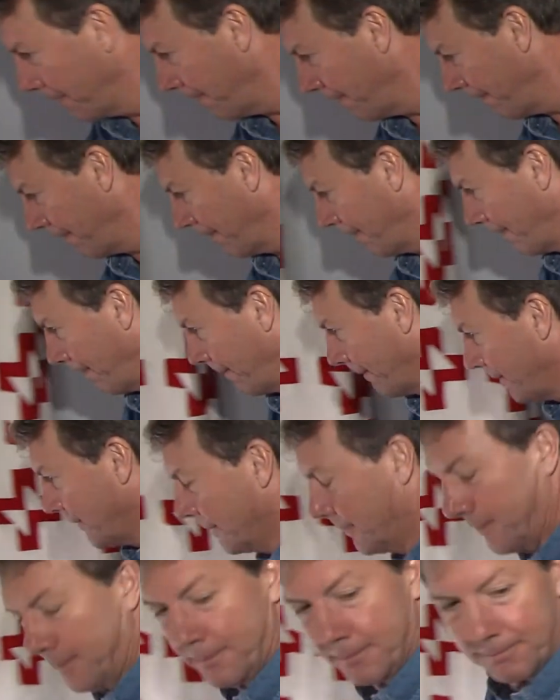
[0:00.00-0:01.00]
separates
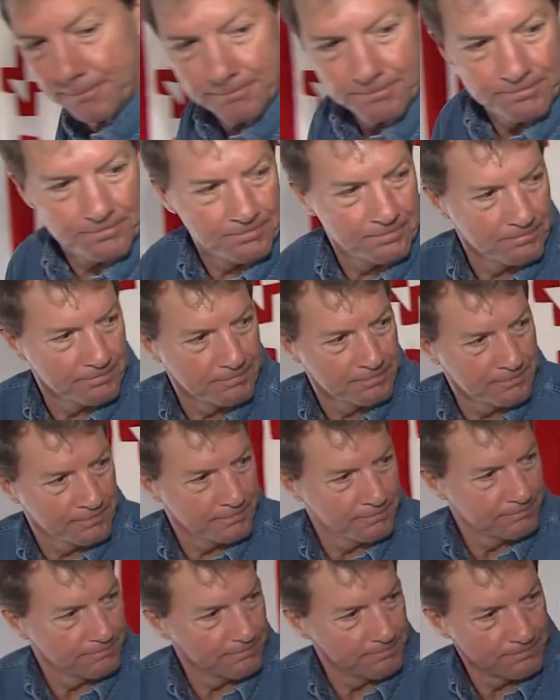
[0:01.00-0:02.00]
the the uh,